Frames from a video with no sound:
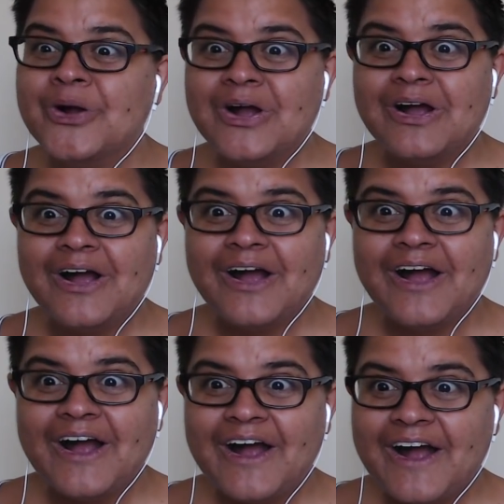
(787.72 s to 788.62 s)

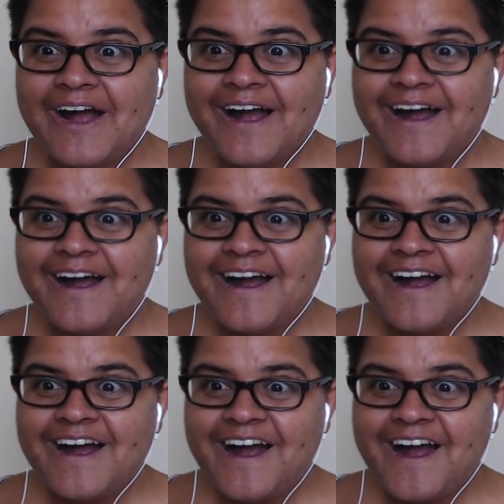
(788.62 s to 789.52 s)

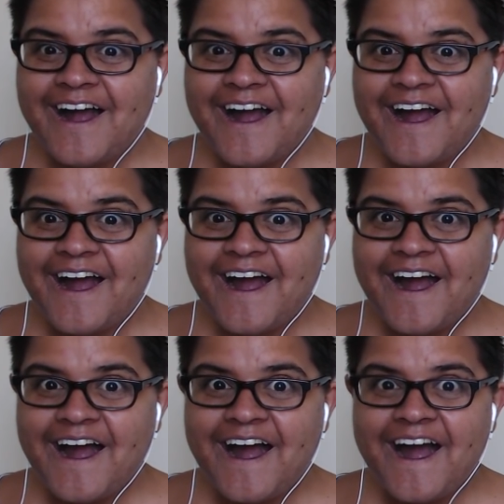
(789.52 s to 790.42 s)

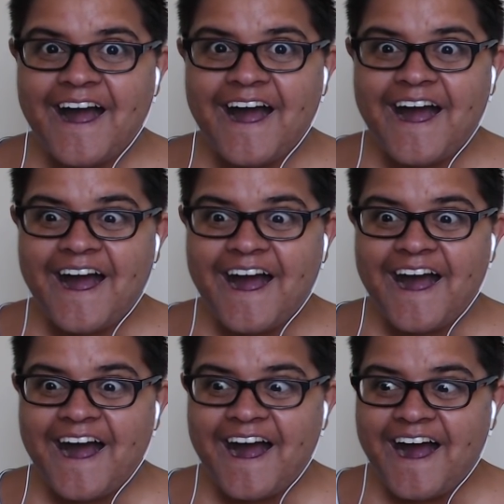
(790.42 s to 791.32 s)
(no one is talking)